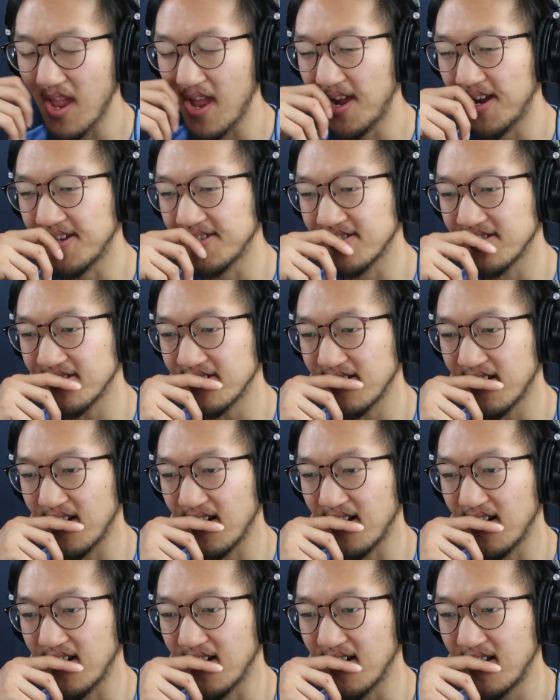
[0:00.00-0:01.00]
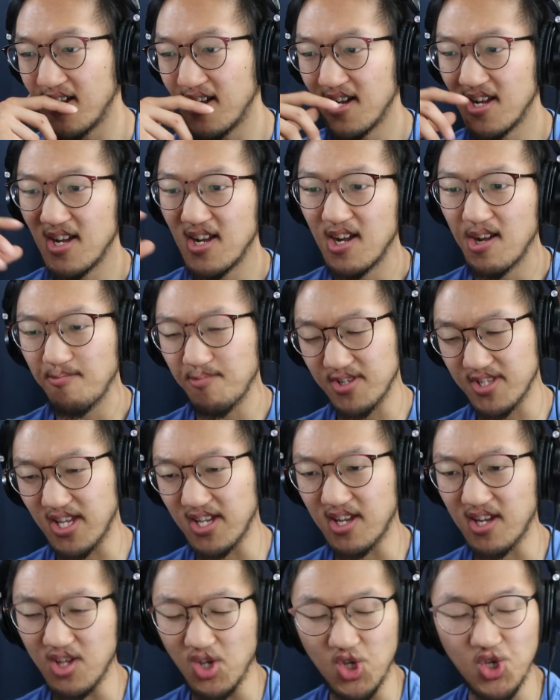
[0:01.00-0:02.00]
and, my
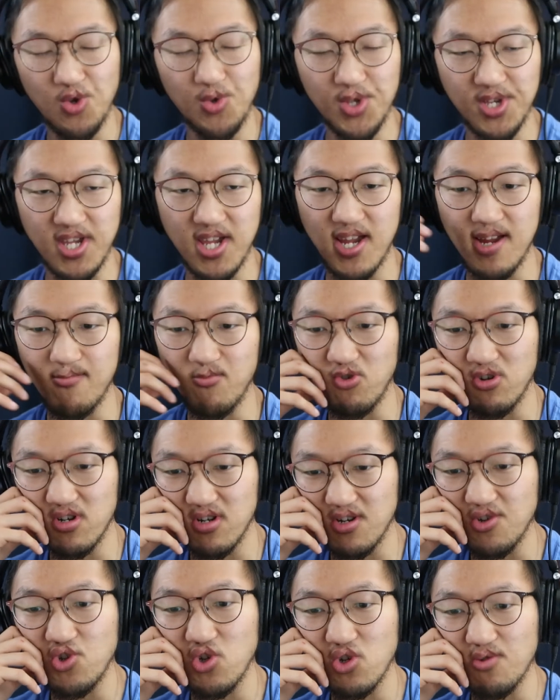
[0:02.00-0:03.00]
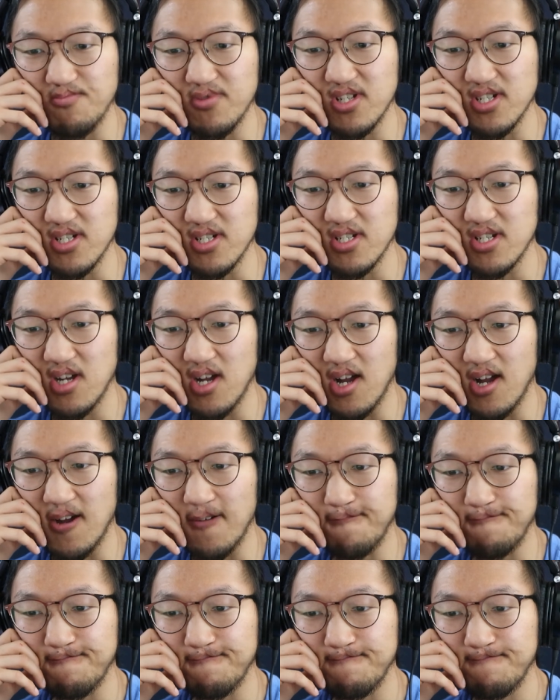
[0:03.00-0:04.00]
dad kind of showed the camera, showed me,
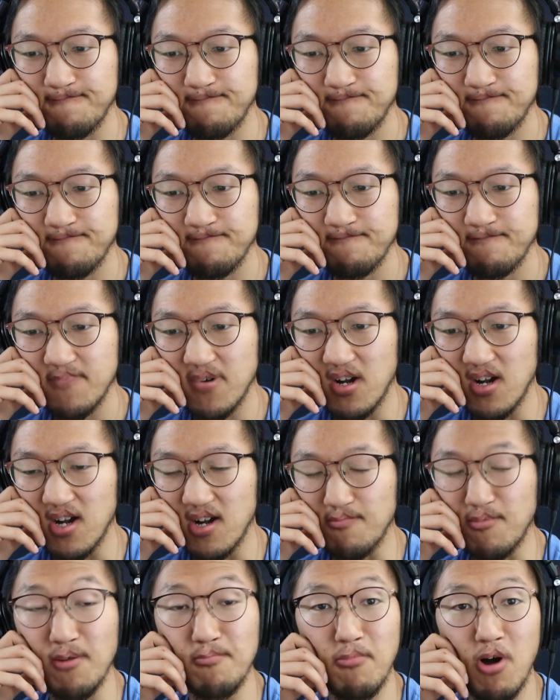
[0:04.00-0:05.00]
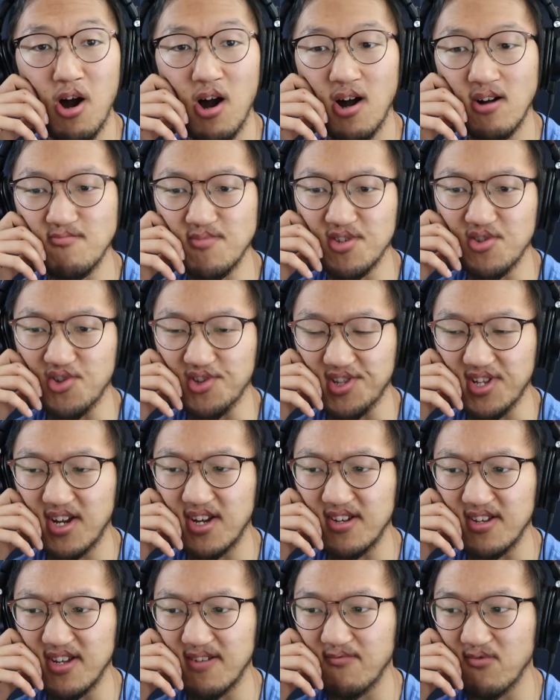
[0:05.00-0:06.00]
my mom, and just
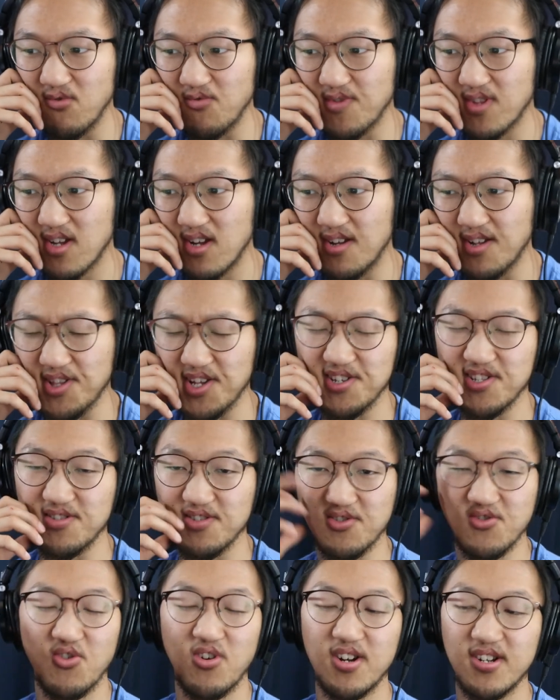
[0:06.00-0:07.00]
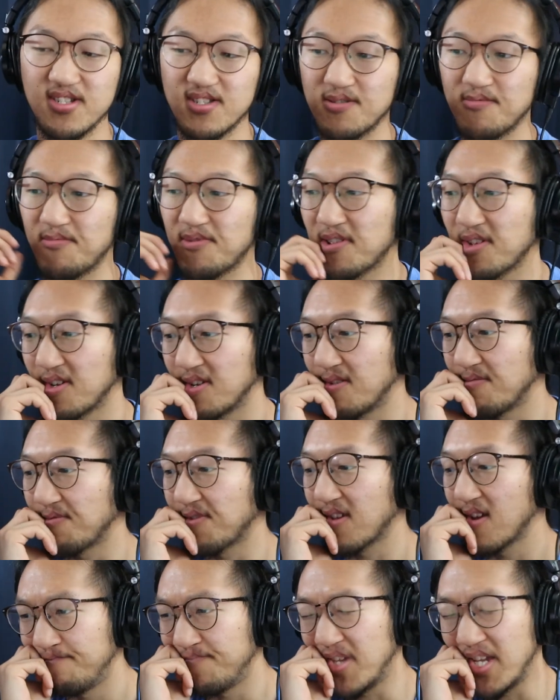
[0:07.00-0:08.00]
kind of, everyone was kind of silently crying to
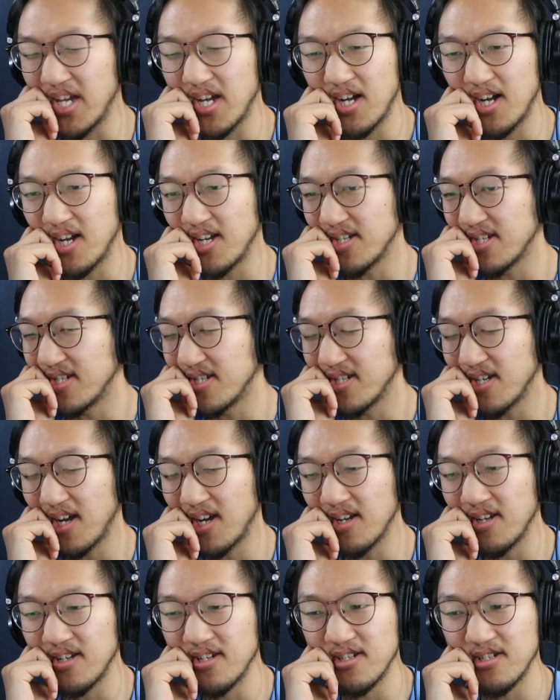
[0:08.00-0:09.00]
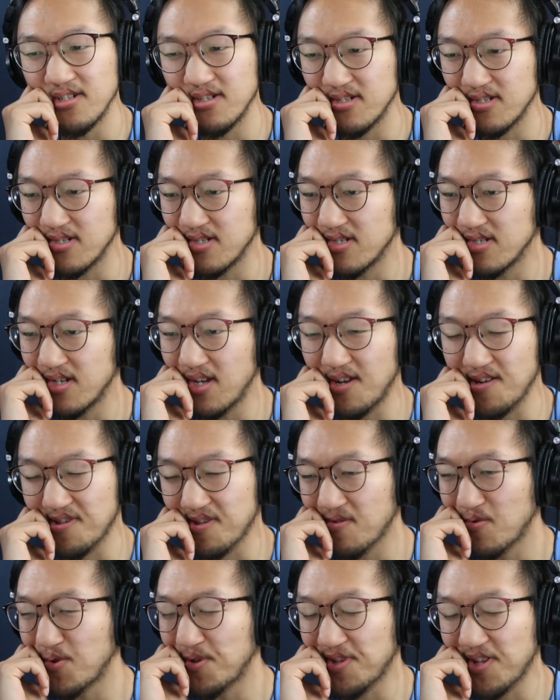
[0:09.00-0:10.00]
themselves. Yeah, I, as
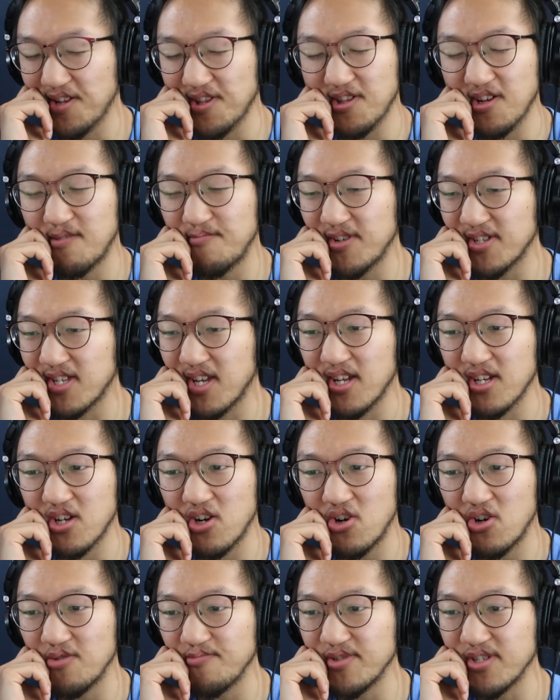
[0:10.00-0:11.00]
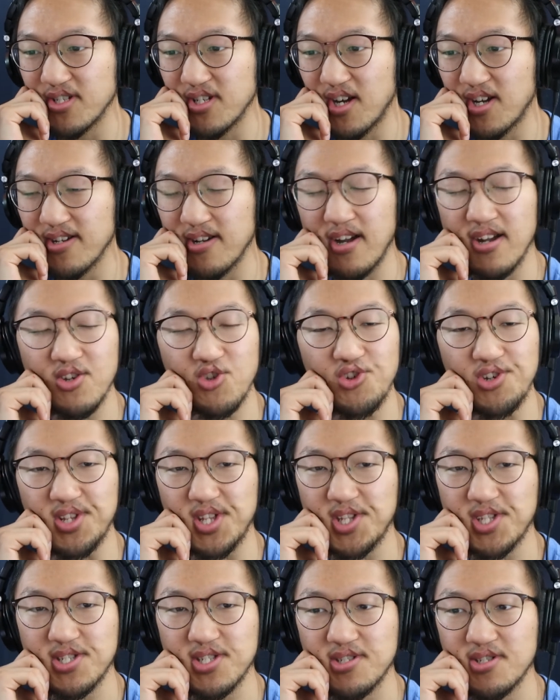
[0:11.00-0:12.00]
soon as I saw my dad call me, I
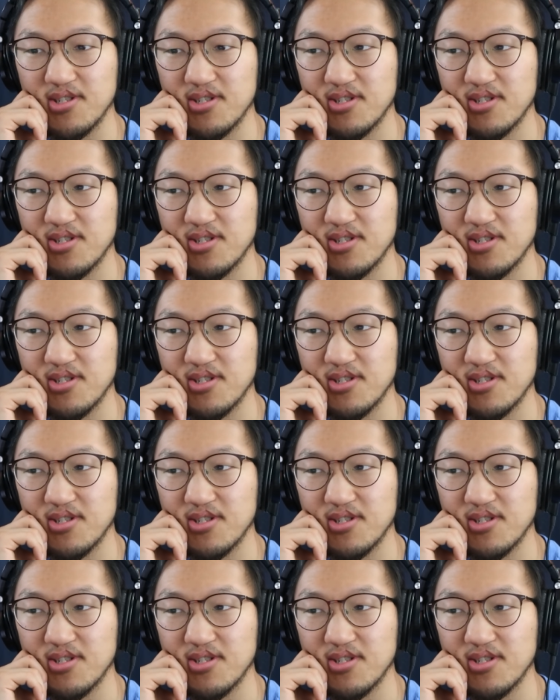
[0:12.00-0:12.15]
just